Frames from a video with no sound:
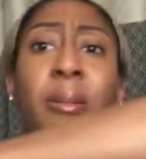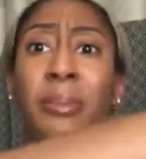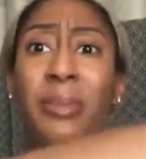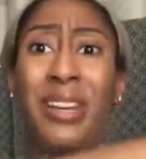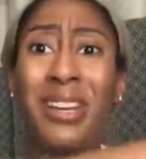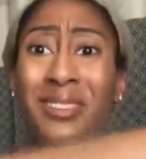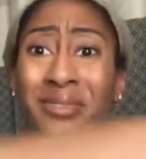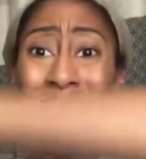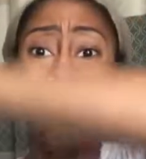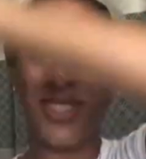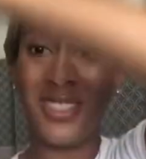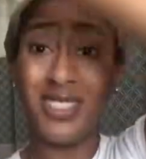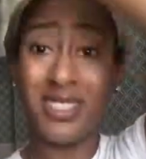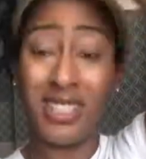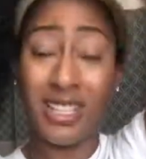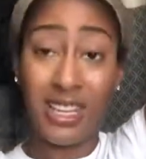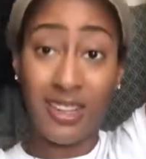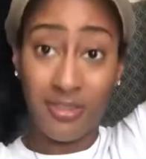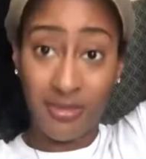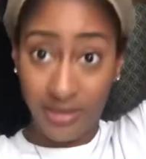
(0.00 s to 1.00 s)
back first?
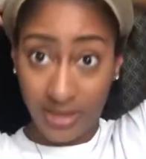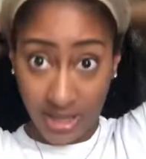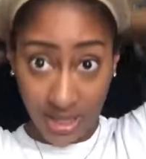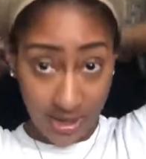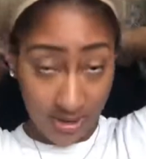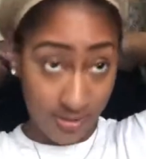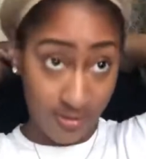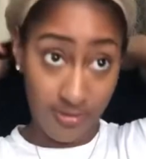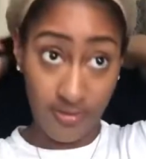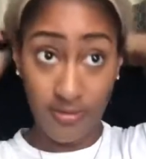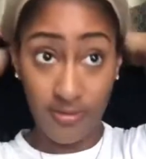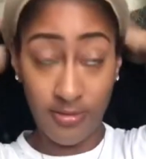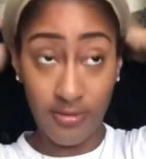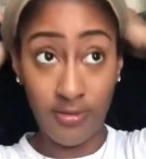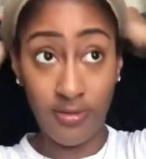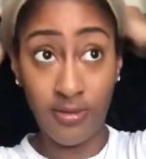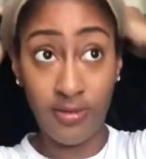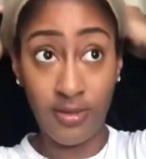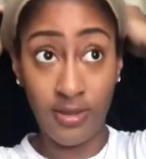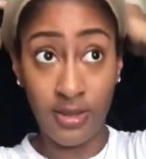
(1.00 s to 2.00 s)
I don't really know.
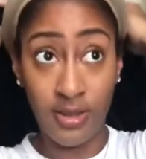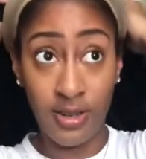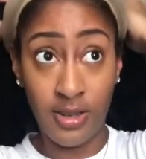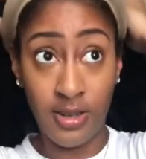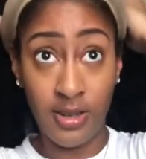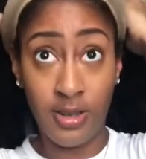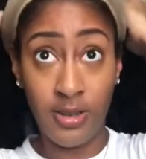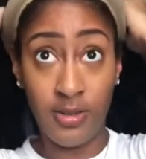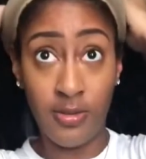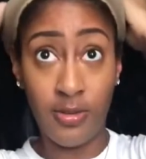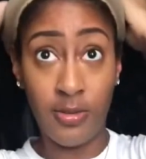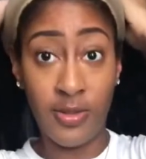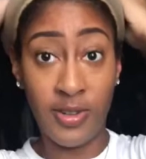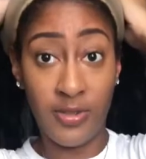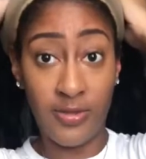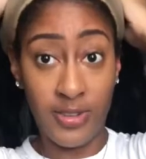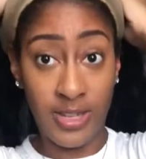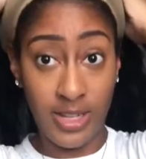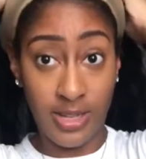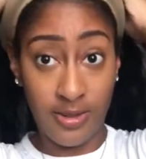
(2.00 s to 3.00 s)
We're about
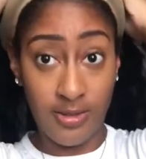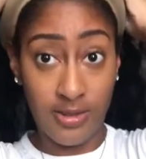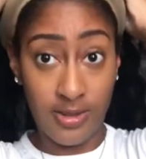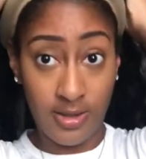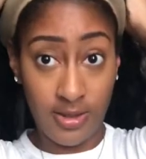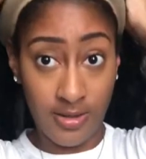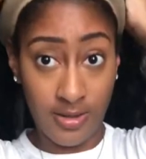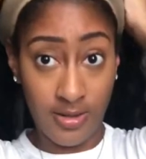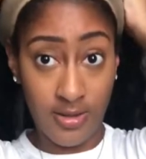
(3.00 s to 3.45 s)
to find out.